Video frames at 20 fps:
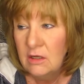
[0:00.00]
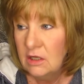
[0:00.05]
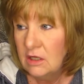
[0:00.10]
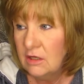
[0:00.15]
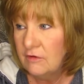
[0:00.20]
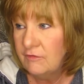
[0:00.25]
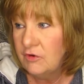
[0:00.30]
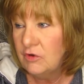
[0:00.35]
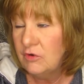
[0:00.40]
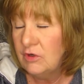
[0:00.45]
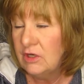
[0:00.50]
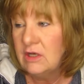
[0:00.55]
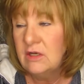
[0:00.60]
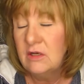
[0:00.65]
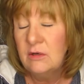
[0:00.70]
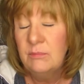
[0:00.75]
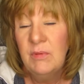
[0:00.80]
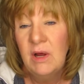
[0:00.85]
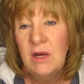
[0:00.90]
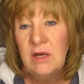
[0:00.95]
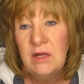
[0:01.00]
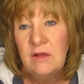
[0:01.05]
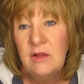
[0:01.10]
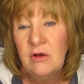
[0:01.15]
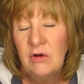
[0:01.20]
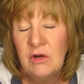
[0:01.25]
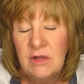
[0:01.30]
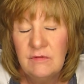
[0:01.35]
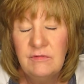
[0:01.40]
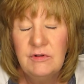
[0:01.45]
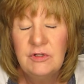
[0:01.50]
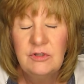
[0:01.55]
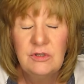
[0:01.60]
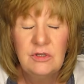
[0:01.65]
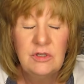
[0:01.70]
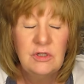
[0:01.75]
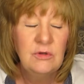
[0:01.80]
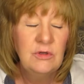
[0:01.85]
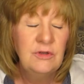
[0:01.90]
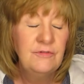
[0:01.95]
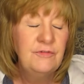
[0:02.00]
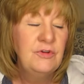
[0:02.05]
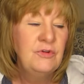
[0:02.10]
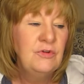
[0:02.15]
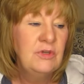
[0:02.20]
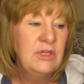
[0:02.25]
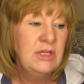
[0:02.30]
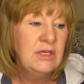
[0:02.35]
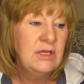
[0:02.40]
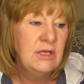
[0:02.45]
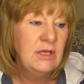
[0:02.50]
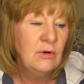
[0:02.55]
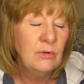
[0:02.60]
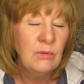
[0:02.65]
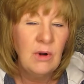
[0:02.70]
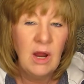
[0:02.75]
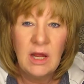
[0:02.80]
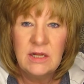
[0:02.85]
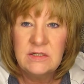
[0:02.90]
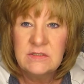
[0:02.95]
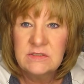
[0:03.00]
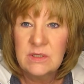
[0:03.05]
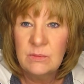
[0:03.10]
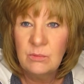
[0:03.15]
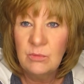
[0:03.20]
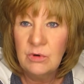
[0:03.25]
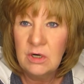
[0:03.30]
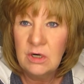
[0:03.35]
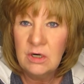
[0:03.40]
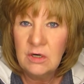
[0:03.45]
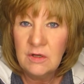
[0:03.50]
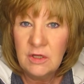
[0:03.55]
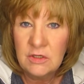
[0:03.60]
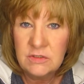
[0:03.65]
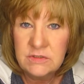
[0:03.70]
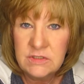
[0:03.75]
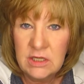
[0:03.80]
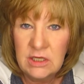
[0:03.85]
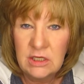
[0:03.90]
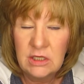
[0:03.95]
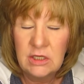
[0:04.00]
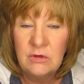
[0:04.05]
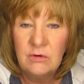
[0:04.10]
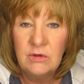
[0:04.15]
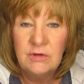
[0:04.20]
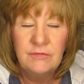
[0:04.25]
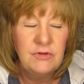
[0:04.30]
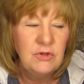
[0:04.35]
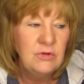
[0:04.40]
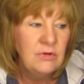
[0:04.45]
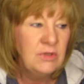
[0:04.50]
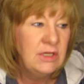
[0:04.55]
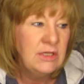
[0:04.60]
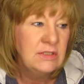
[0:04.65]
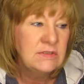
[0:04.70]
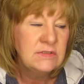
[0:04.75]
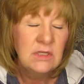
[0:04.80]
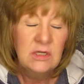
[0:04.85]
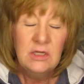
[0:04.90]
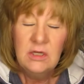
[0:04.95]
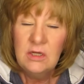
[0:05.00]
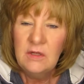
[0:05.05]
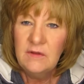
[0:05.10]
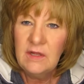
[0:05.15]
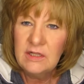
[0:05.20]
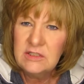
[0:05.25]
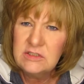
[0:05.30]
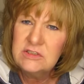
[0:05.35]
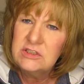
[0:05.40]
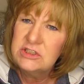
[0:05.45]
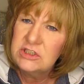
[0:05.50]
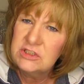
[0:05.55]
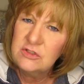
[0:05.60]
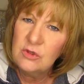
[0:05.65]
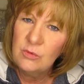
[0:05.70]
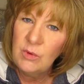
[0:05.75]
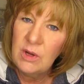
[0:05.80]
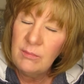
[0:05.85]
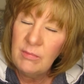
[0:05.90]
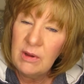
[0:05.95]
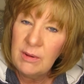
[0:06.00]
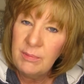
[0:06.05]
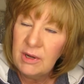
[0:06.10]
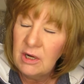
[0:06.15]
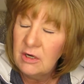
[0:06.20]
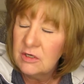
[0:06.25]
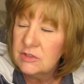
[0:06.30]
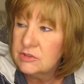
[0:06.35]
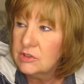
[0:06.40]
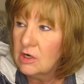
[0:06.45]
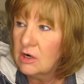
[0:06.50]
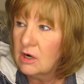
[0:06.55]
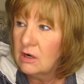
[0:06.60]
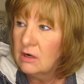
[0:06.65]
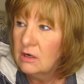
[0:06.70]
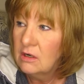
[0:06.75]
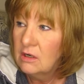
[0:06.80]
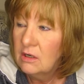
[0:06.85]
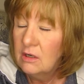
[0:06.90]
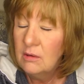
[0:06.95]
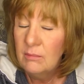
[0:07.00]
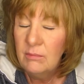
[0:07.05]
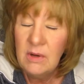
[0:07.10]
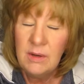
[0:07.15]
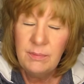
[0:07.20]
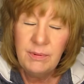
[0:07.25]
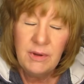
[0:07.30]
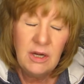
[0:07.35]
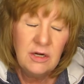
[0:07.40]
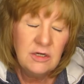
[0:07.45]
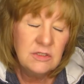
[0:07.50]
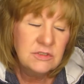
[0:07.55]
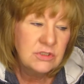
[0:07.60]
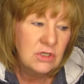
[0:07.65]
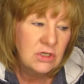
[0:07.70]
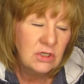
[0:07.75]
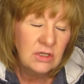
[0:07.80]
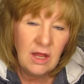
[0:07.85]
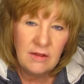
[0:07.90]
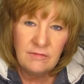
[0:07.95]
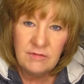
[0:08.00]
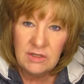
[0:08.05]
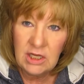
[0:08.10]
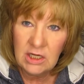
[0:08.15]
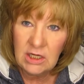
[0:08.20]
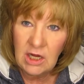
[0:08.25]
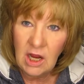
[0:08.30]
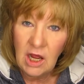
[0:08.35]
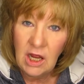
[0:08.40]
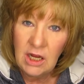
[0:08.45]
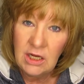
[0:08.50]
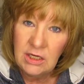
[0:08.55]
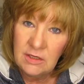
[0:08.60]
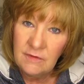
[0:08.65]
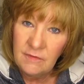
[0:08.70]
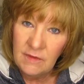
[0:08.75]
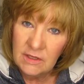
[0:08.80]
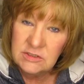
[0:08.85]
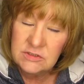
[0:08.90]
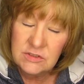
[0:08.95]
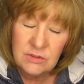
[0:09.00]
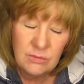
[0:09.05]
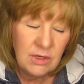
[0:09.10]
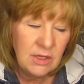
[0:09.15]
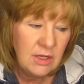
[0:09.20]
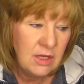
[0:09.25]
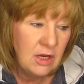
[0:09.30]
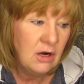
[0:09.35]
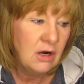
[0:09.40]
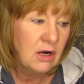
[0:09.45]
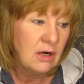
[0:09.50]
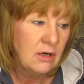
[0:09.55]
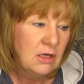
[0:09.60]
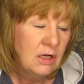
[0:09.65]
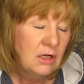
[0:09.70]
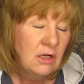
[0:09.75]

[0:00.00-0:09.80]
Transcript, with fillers: If you needed money, they'll give it to you. If you needed a ride somewhere, they'll take you. If you need, that's just the way my parents are. My parents are loving and kind, and that's the way they are.